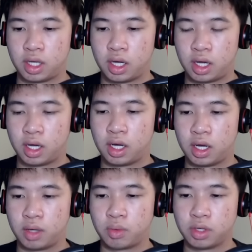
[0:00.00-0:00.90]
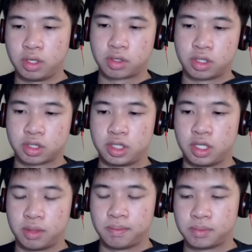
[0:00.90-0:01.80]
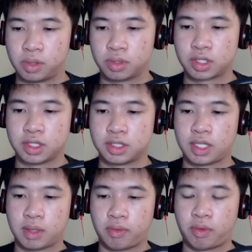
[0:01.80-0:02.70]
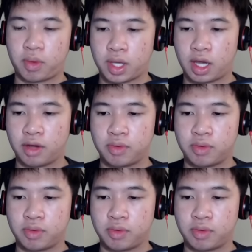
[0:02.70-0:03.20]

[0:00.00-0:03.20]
We're a little cooked here, so we're just going to stay with what we have.